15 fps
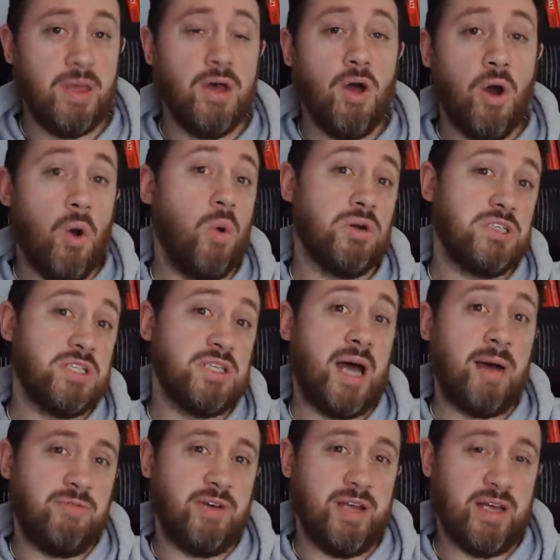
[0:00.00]
or
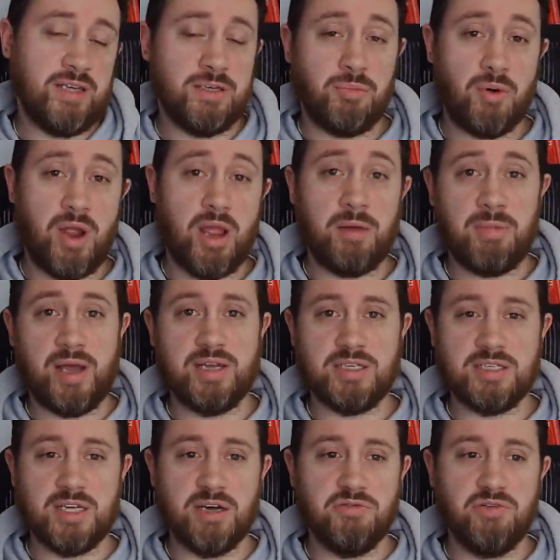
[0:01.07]
Saatva as a brand by
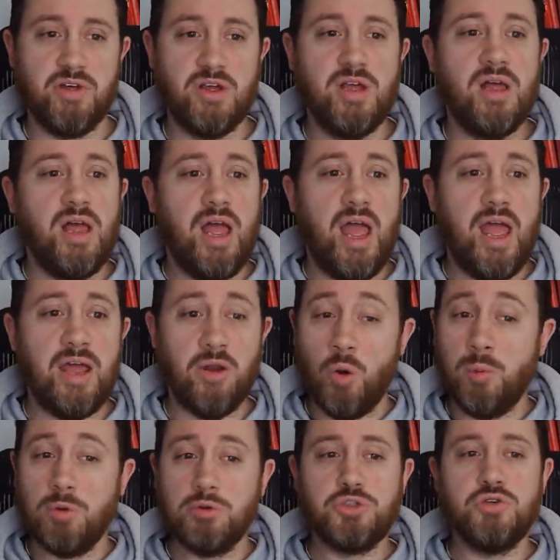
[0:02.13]
itself. And
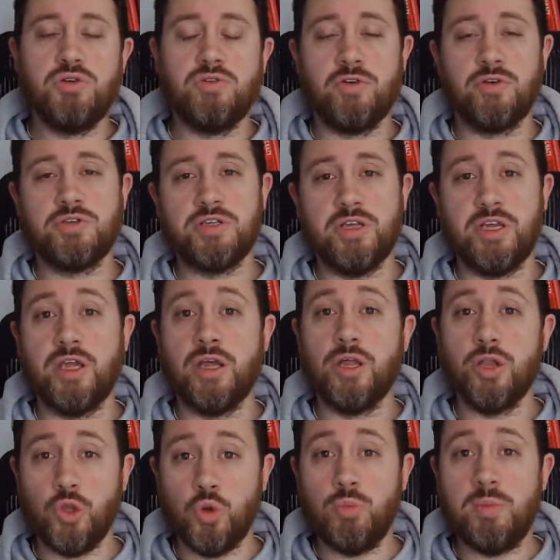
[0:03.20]
almost universally,
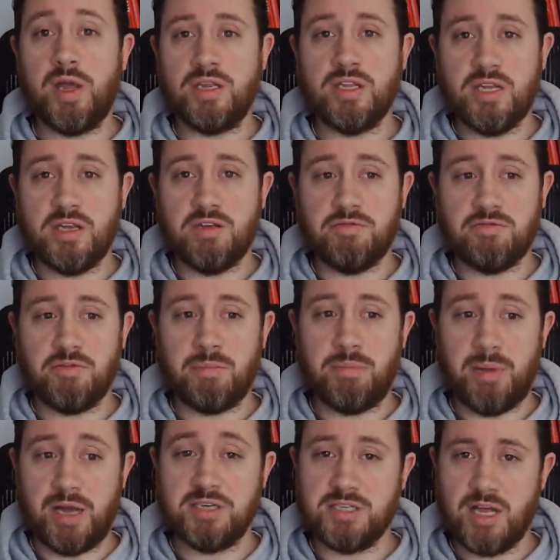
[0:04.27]
Loom and Leaf
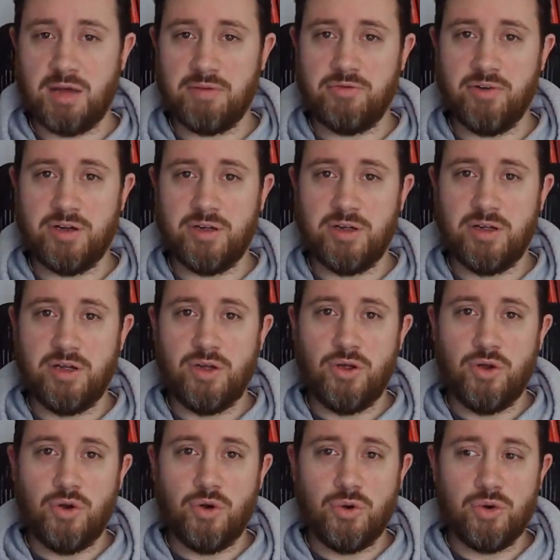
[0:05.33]
by Saatva
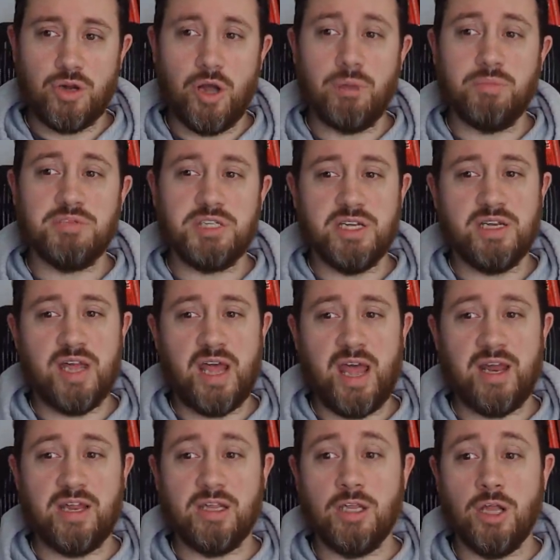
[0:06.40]
comes in at
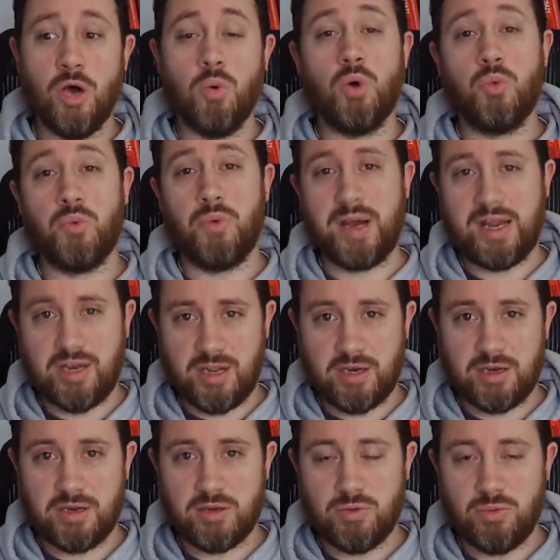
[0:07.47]
a lower rating.
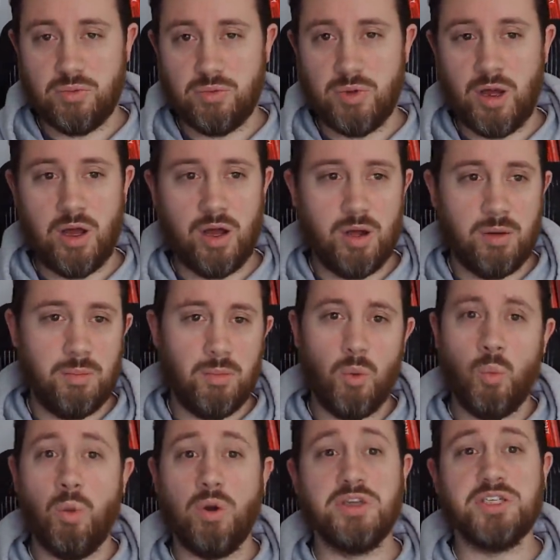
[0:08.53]

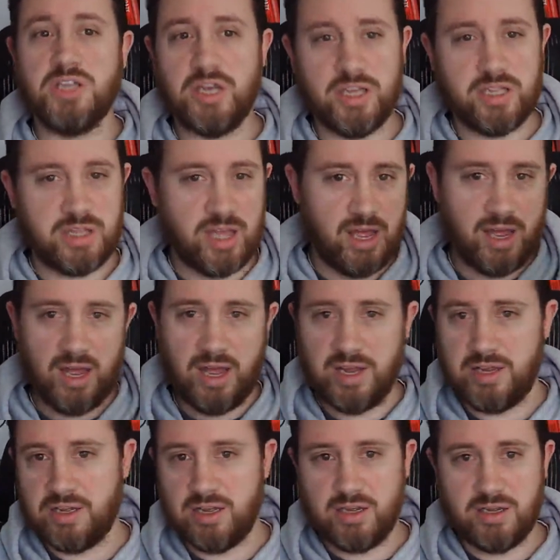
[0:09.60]
One site that
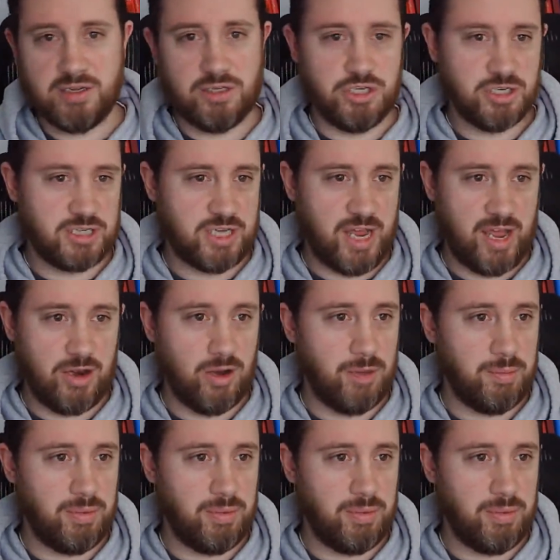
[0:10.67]
I just had up,